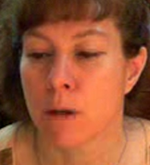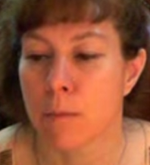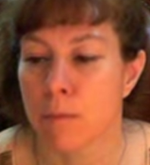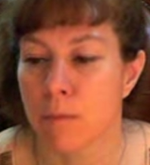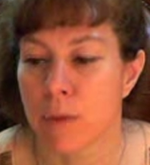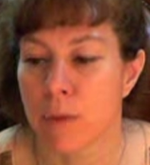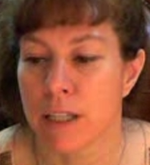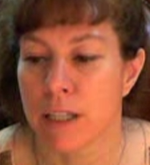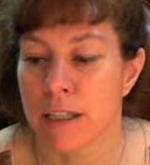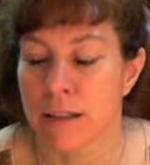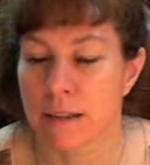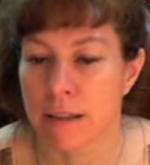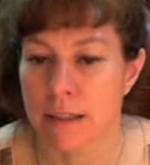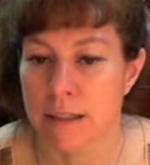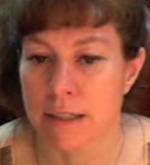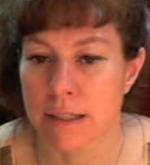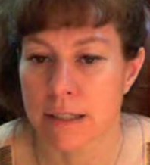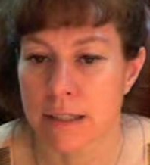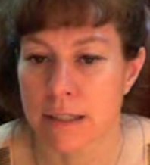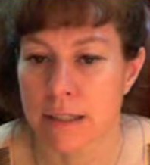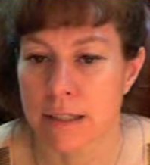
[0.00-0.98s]

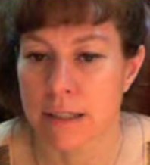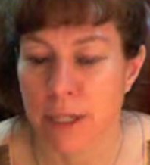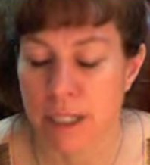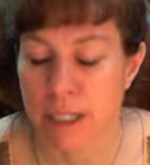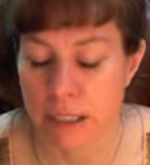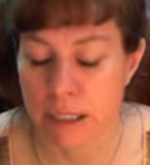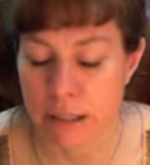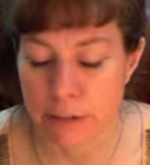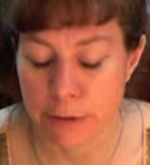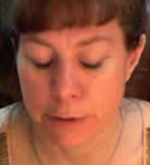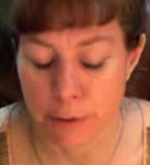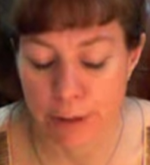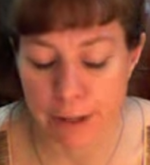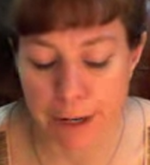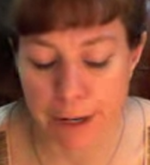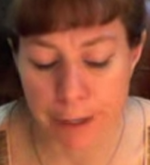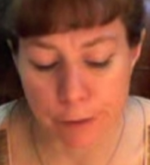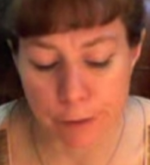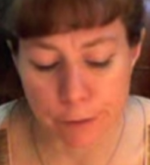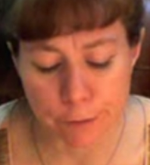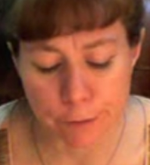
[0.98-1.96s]
abundance already in your
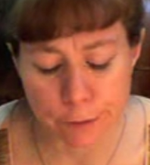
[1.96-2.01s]
life.